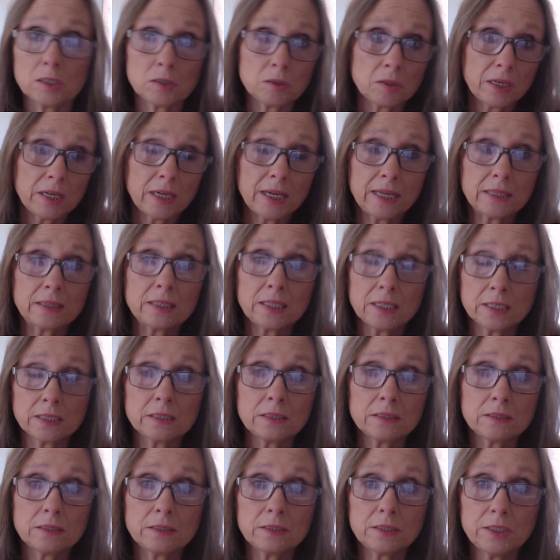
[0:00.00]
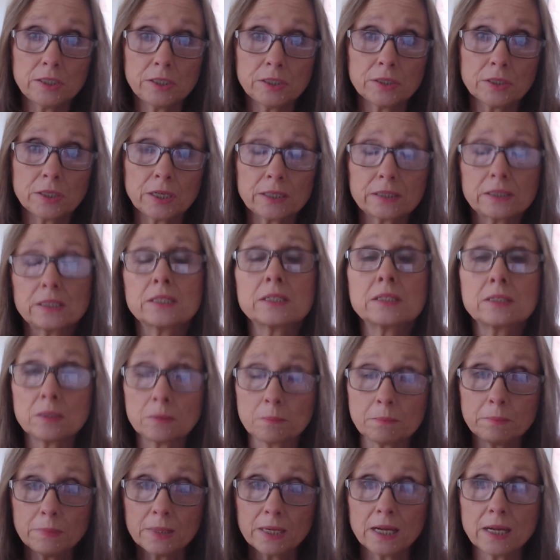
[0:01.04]
at the end of the year, at the end of the
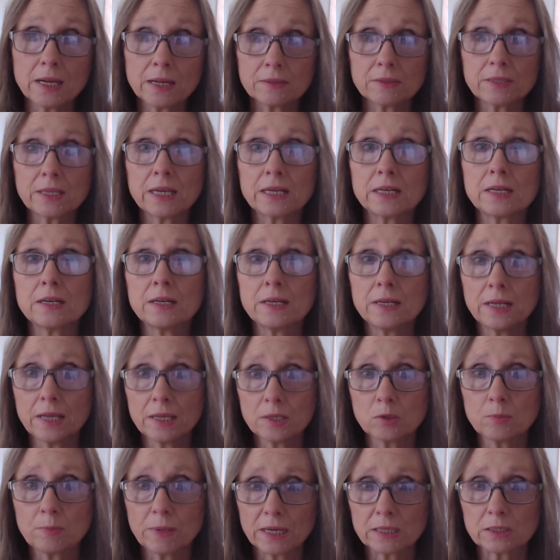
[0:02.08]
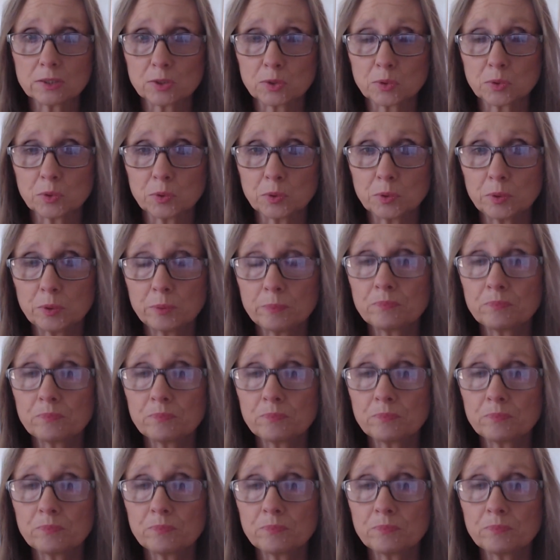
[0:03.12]
month, they had another back to school